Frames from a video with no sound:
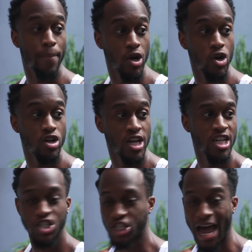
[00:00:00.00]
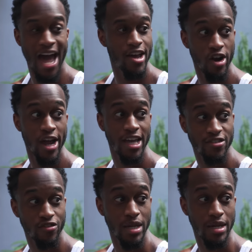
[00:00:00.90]
Bird just to hide her ass
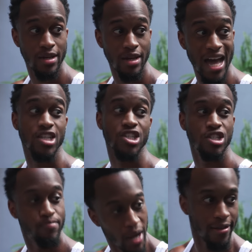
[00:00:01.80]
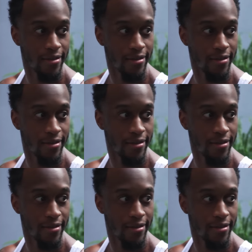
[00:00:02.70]
from me out of spite.